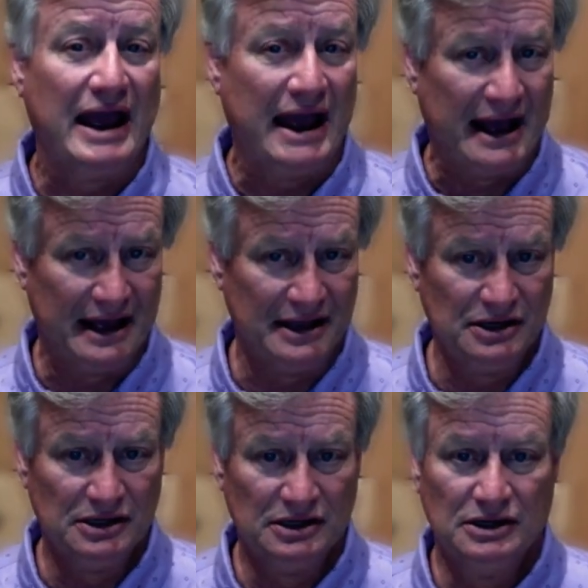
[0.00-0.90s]

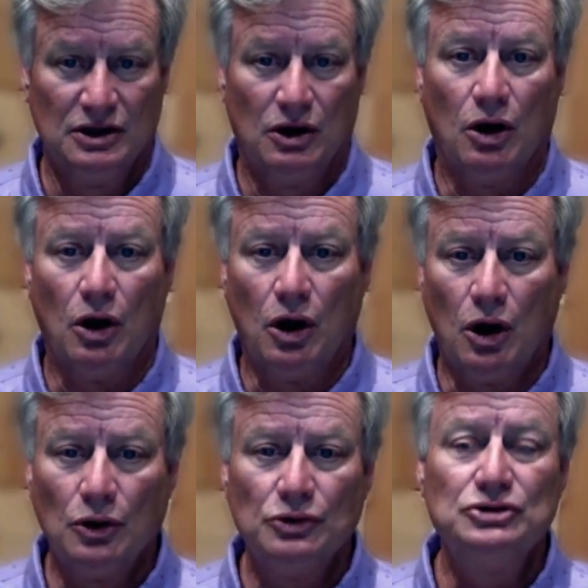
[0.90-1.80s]
add
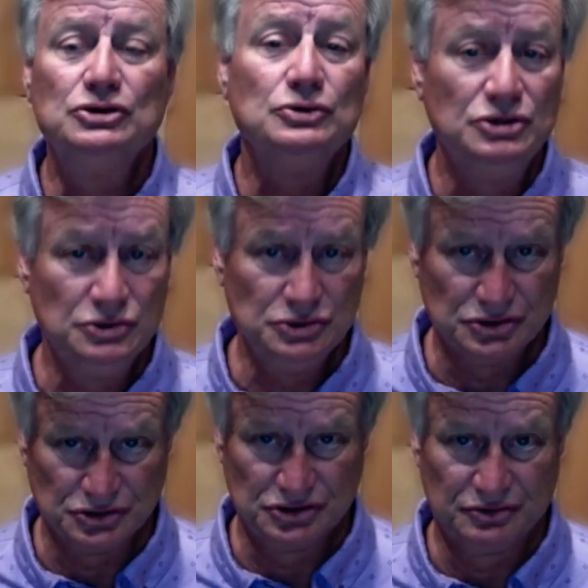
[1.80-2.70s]
all new
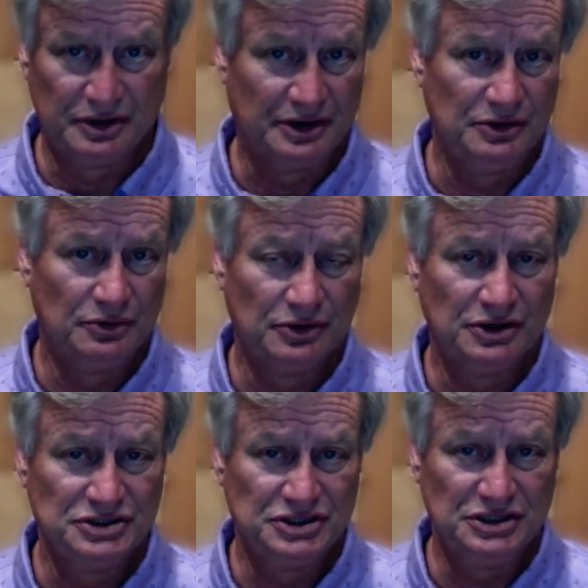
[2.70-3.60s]
users throughout an
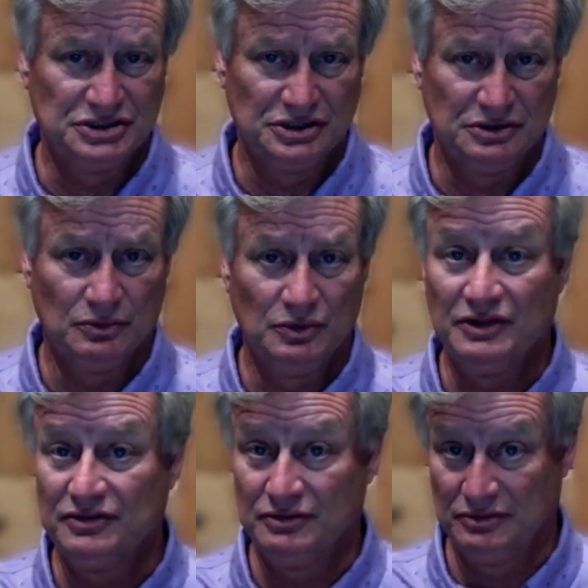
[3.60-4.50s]
organization
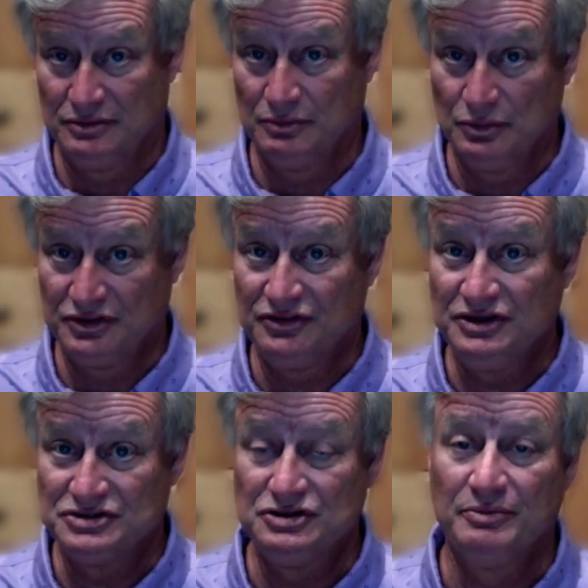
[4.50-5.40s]
with
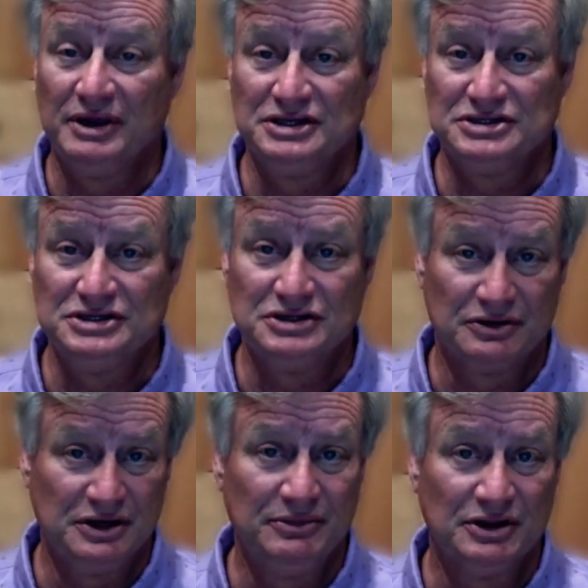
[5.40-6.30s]
these domains in
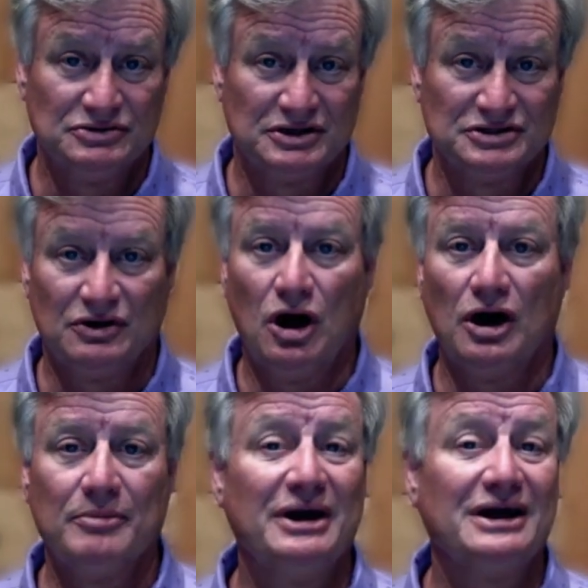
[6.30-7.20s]
their email address,
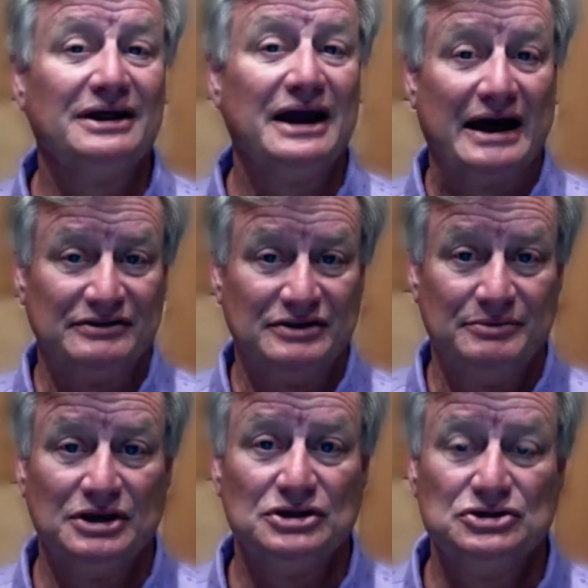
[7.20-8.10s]
automatically add
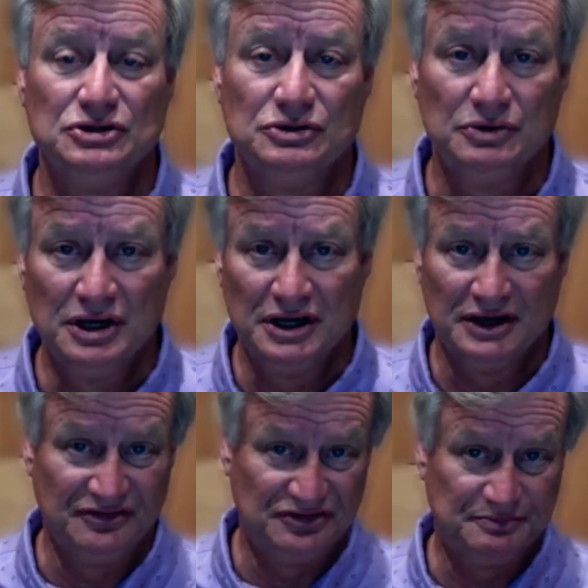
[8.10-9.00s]
them into
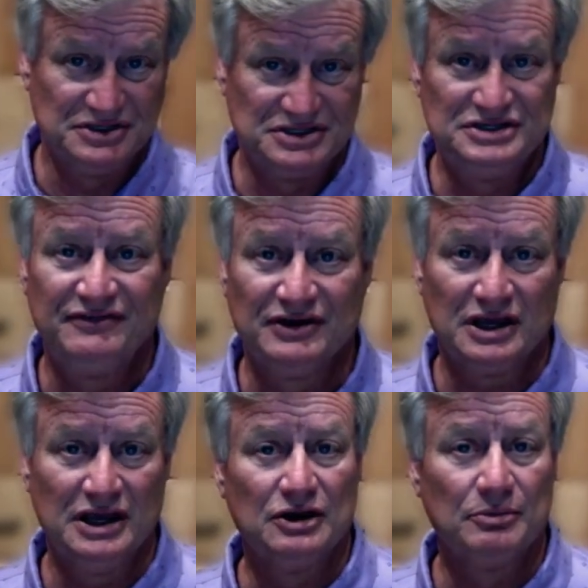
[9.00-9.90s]
a
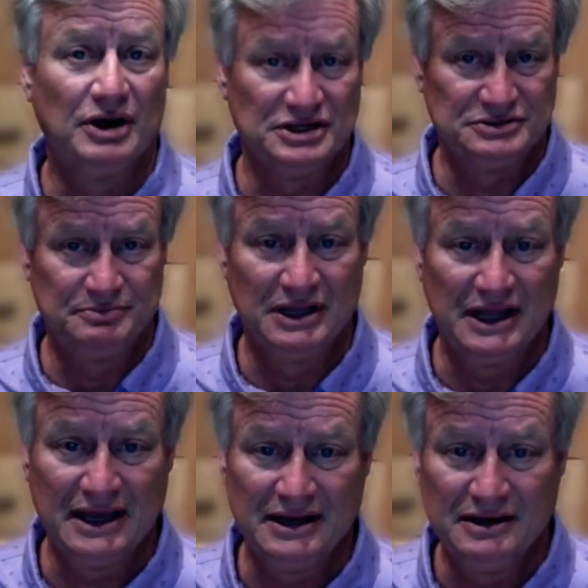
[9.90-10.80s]
specific enterprise
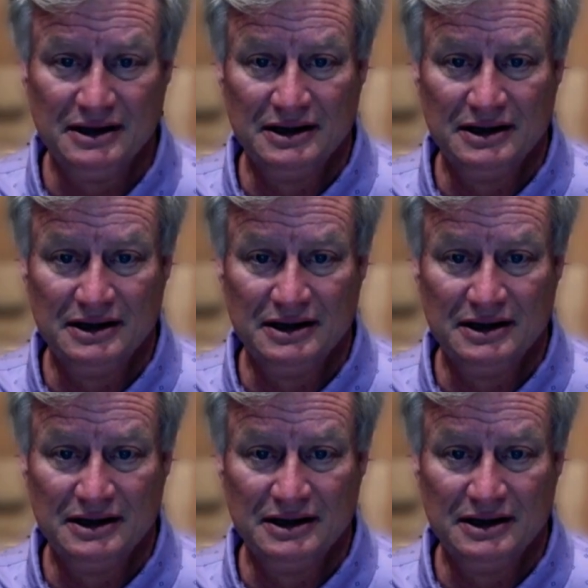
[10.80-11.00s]
plan.